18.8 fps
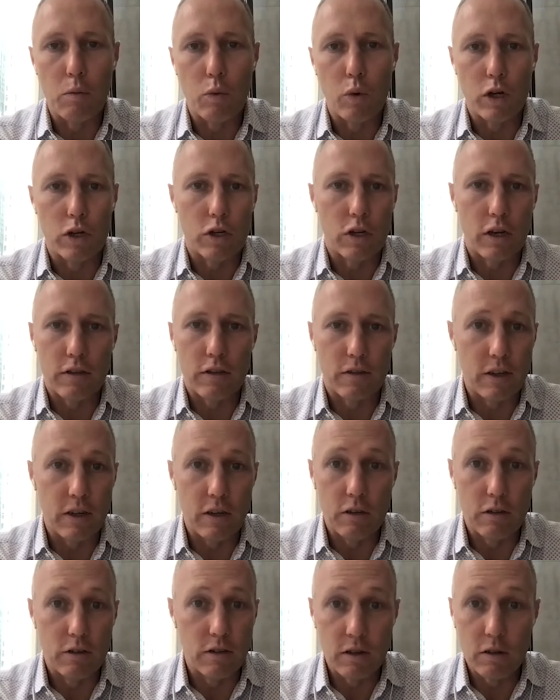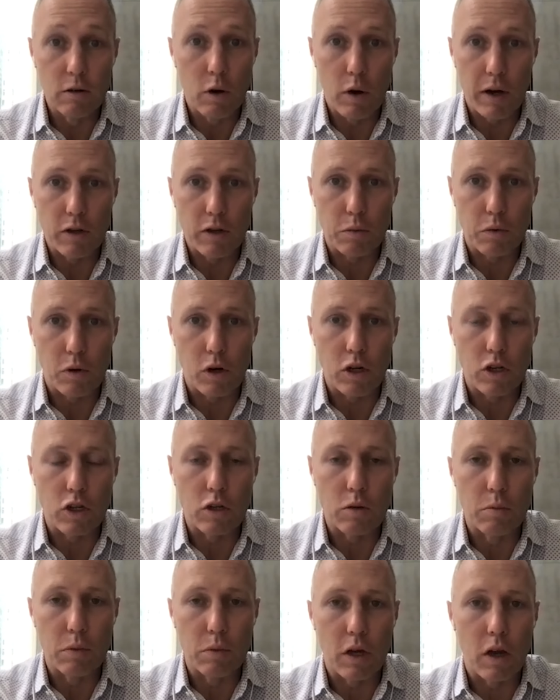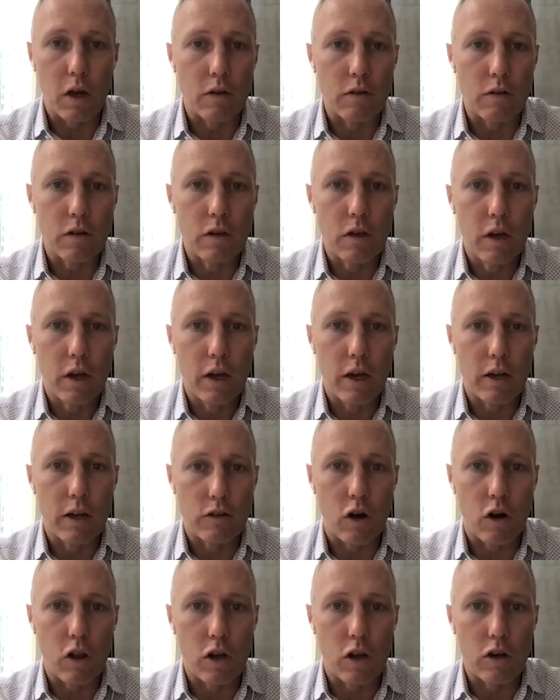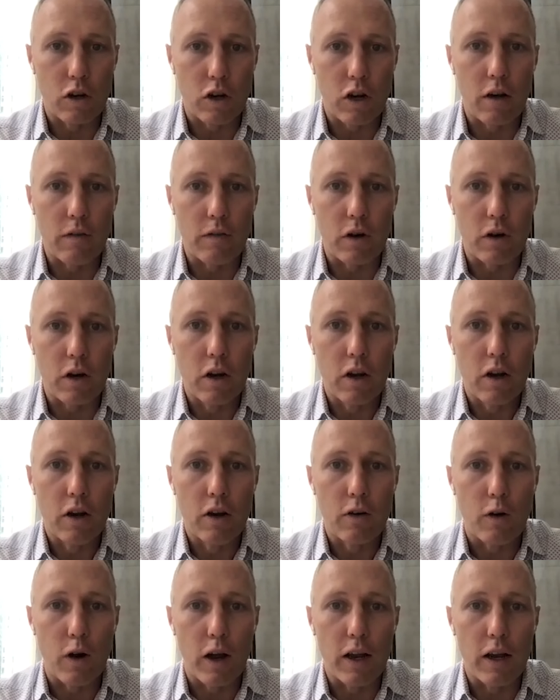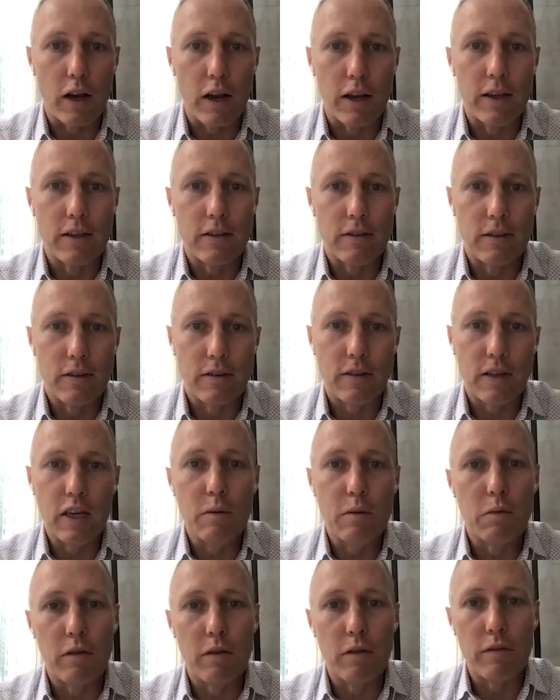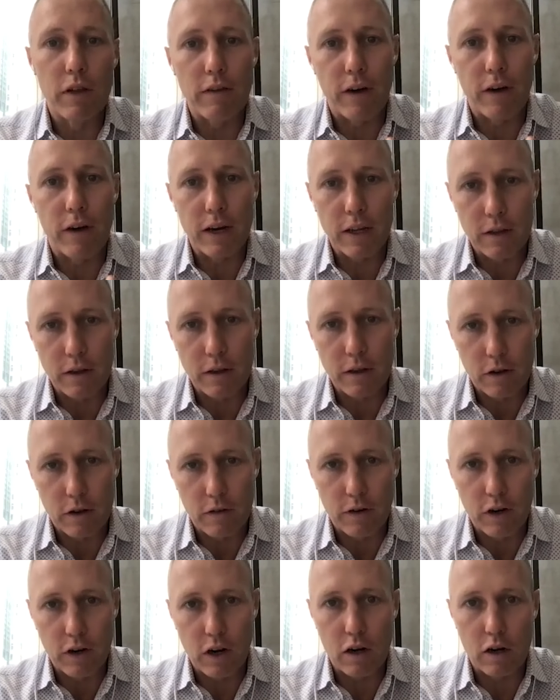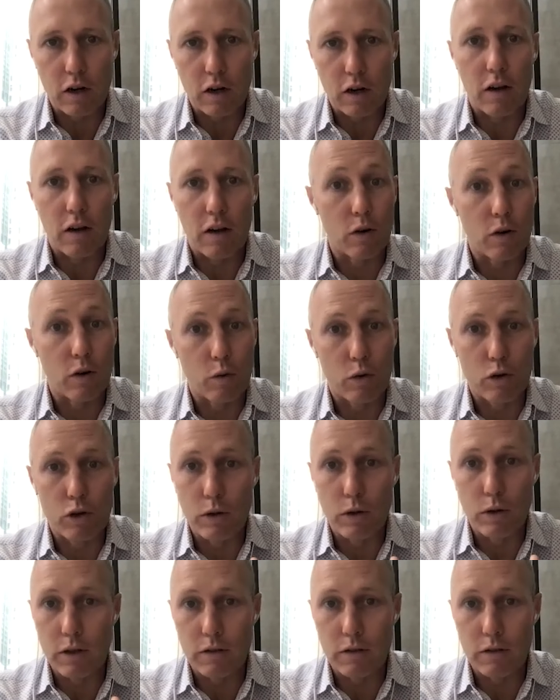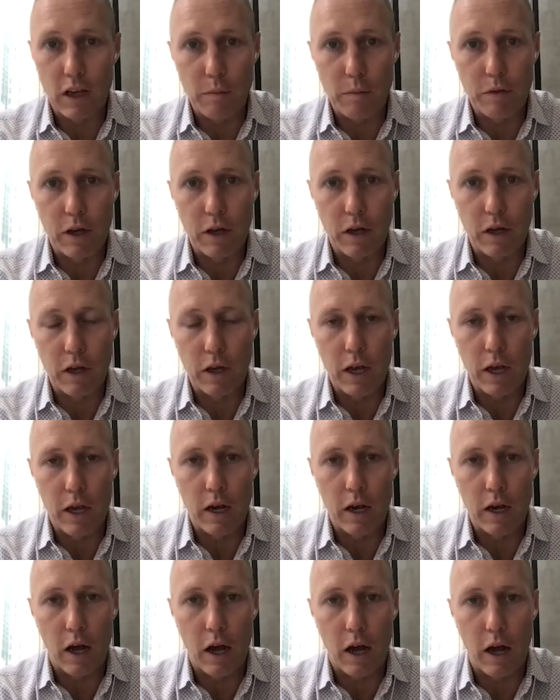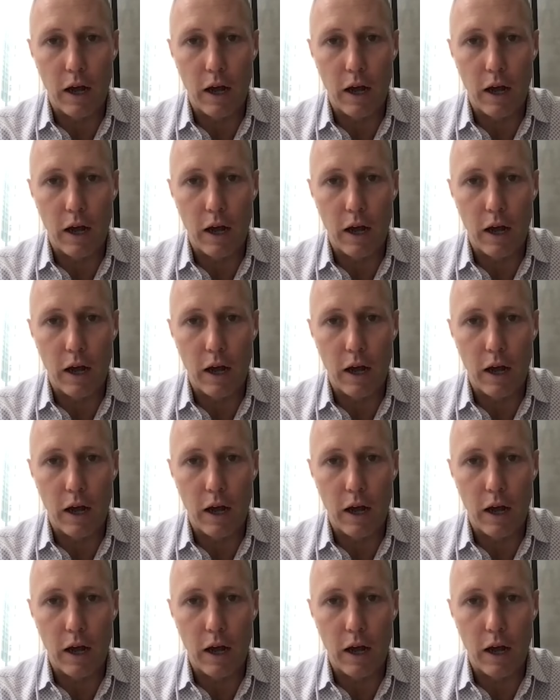which has seen zero exploration because it's all undercover, right? And this theme of like finding things undercover, we're doing the same thing in